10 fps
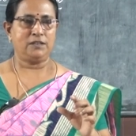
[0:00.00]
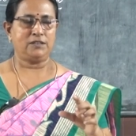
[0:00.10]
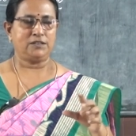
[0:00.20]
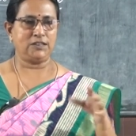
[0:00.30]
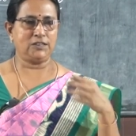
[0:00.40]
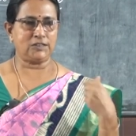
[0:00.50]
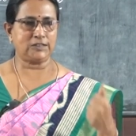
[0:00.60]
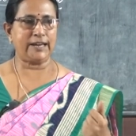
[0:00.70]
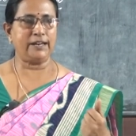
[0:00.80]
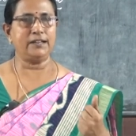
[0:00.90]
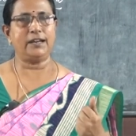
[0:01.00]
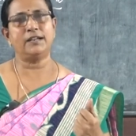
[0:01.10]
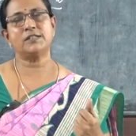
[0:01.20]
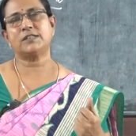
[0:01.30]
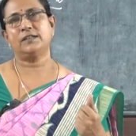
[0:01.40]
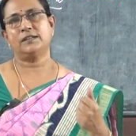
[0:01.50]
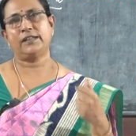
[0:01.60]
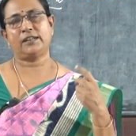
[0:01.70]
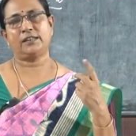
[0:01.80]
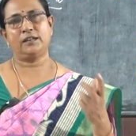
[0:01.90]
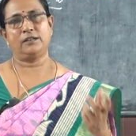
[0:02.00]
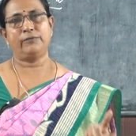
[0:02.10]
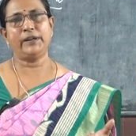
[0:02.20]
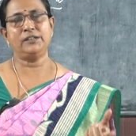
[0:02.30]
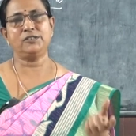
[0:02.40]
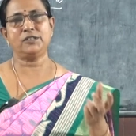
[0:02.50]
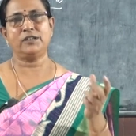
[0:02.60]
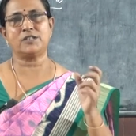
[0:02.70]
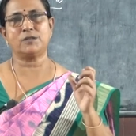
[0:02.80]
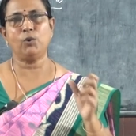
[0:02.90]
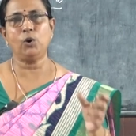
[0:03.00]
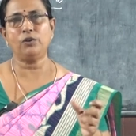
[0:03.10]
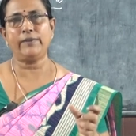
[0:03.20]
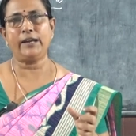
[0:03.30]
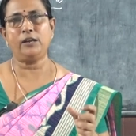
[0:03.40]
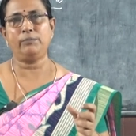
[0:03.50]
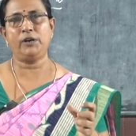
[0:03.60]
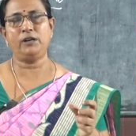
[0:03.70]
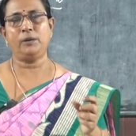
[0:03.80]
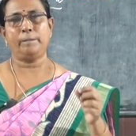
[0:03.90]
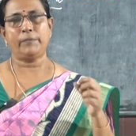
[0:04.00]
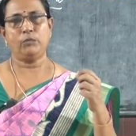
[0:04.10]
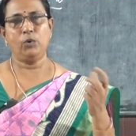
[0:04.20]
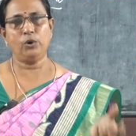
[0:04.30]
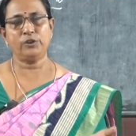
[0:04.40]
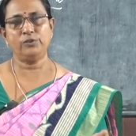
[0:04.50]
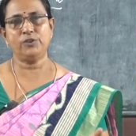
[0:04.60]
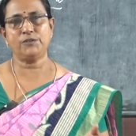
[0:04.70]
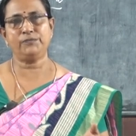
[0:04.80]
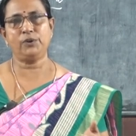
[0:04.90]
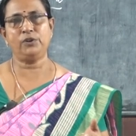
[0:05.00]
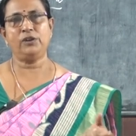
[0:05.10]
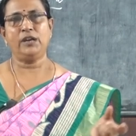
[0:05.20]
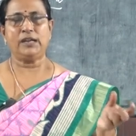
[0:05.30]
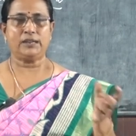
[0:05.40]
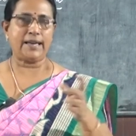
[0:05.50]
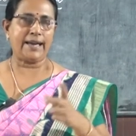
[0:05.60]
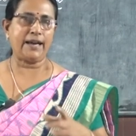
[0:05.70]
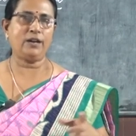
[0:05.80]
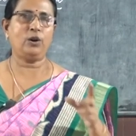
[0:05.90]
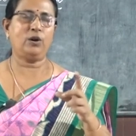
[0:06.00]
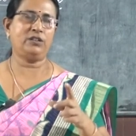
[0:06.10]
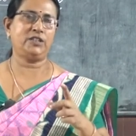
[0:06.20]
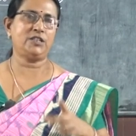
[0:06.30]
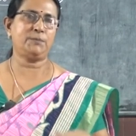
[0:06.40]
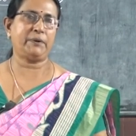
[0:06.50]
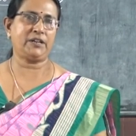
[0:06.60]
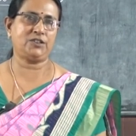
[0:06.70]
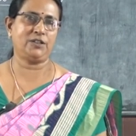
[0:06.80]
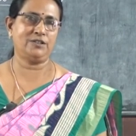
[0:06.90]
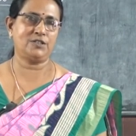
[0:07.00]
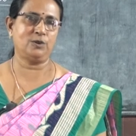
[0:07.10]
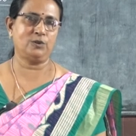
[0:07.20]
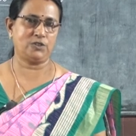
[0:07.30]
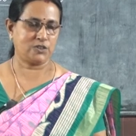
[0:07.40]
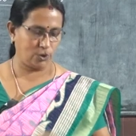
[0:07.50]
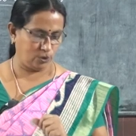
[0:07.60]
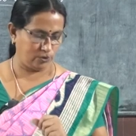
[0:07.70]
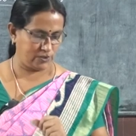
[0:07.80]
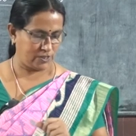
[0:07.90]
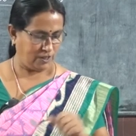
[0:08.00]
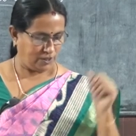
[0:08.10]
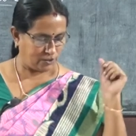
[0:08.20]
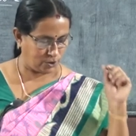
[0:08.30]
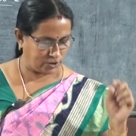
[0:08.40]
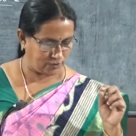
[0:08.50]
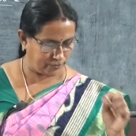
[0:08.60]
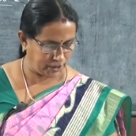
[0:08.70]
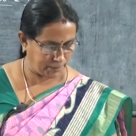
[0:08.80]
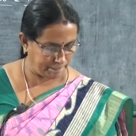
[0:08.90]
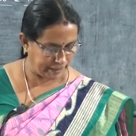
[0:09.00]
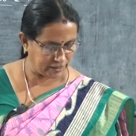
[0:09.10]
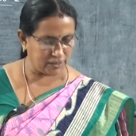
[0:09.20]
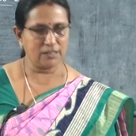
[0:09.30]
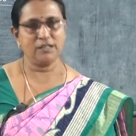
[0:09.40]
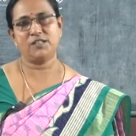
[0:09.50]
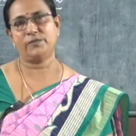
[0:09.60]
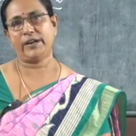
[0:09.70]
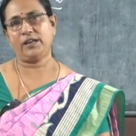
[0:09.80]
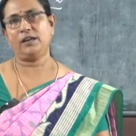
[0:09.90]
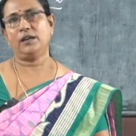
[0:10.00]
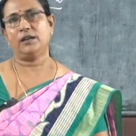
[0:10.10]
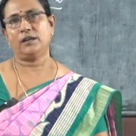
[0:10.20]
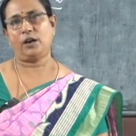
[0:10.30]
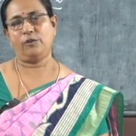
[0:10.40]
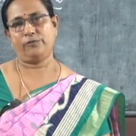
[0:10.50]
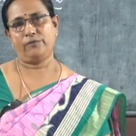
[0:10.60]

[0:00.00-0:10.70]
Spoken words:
she's telling us that the flint is more valuable, more useful than all these precious stones. So the word but is very of